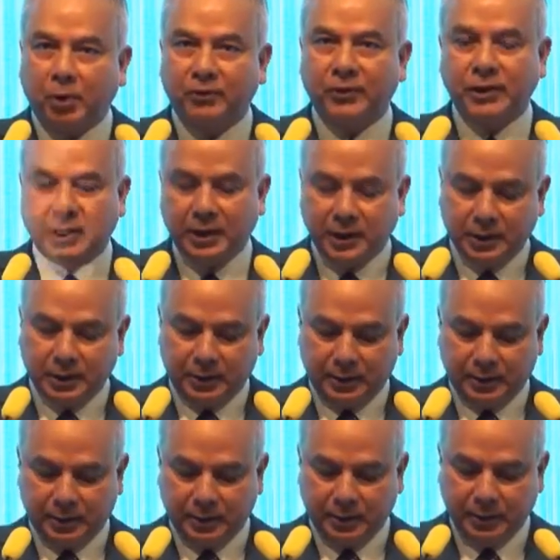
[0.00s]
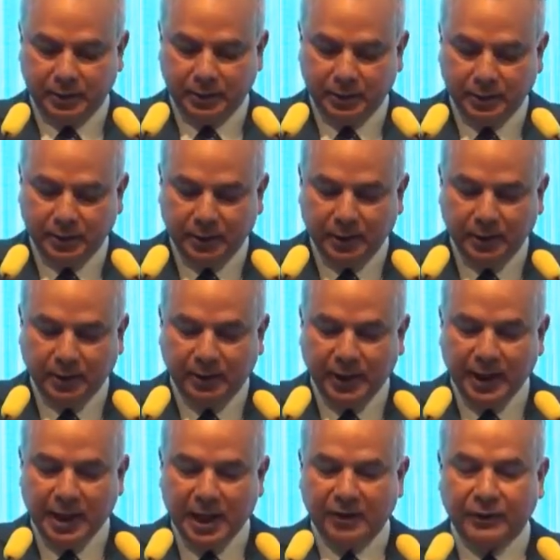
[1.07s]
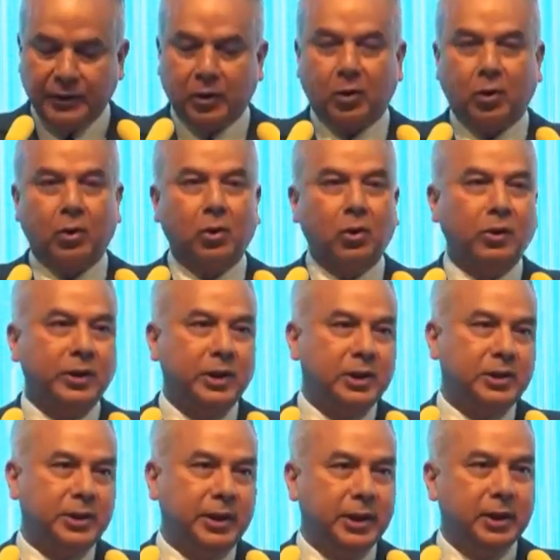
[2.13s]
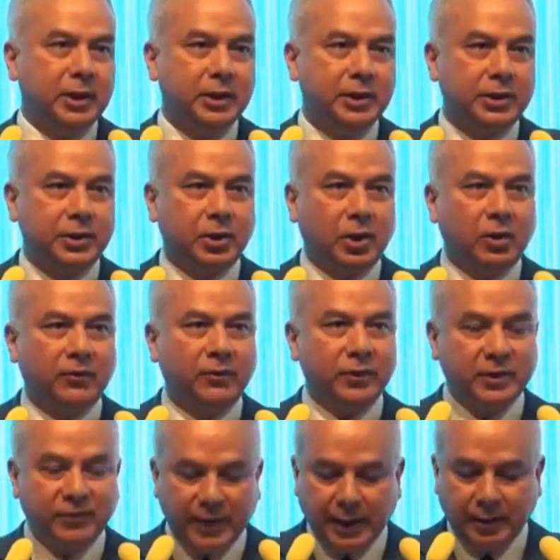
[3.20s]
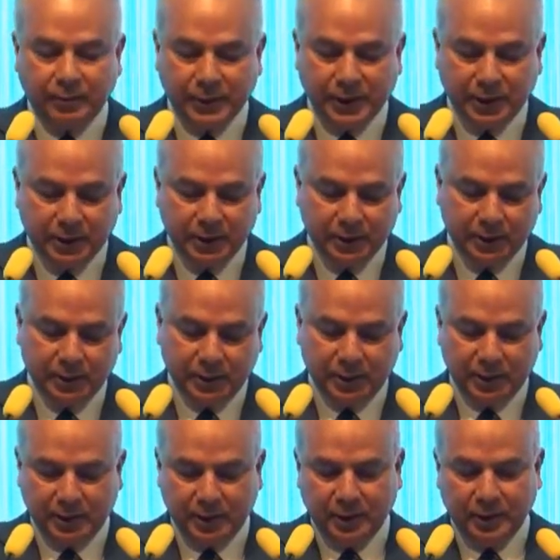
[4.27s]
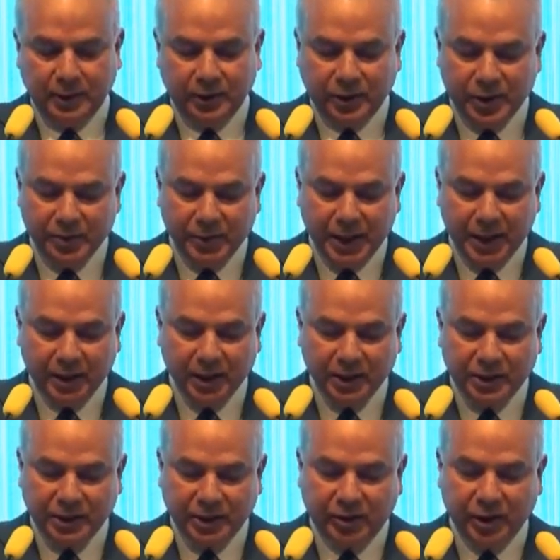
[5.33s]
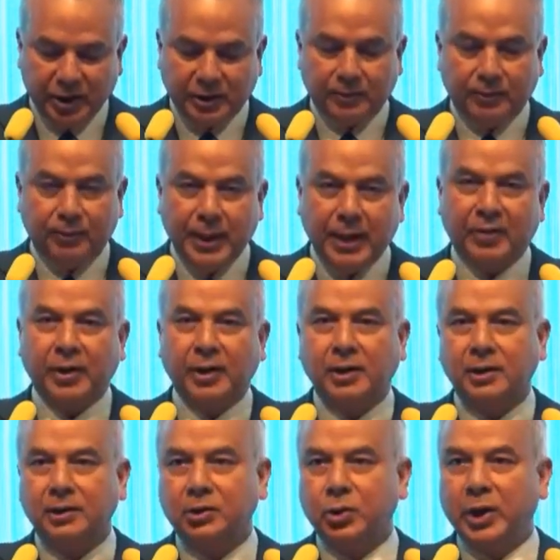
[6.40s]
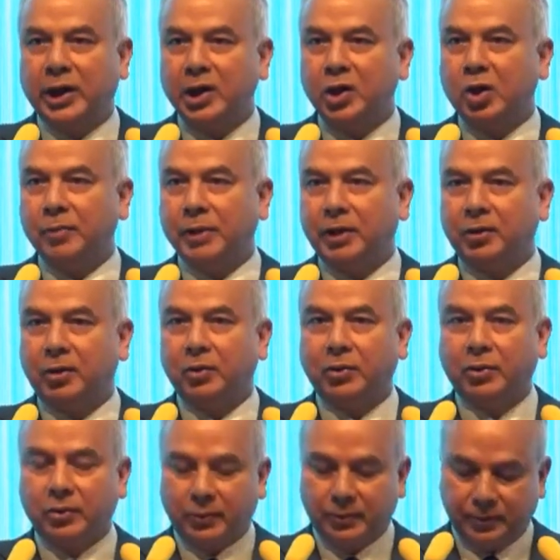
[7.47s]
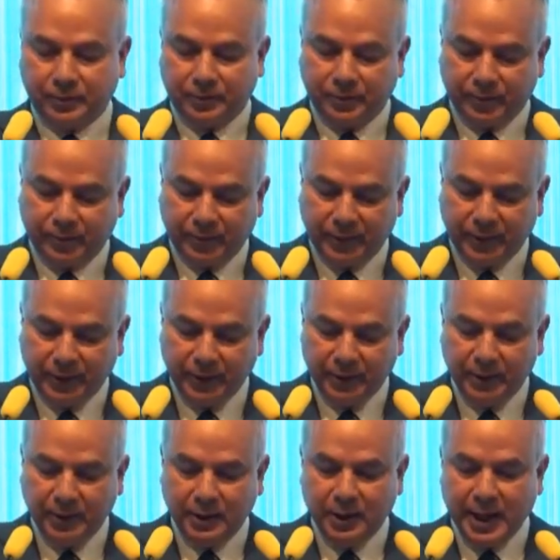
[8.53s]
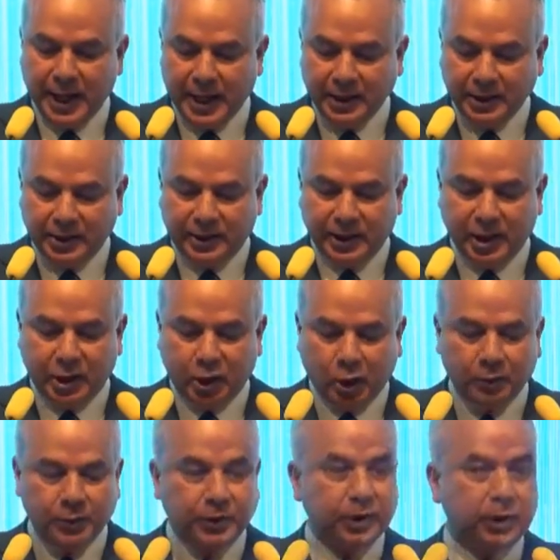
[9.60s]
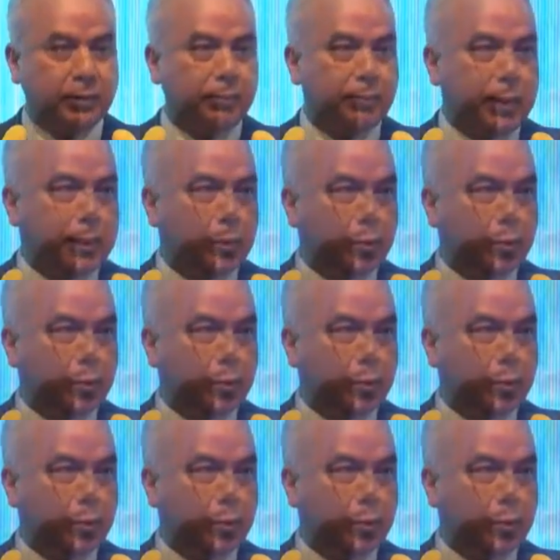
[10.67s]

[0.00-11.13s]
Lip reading: poverty that after all these years of development remain a serious barrier to economic growth. Hence, the adoption by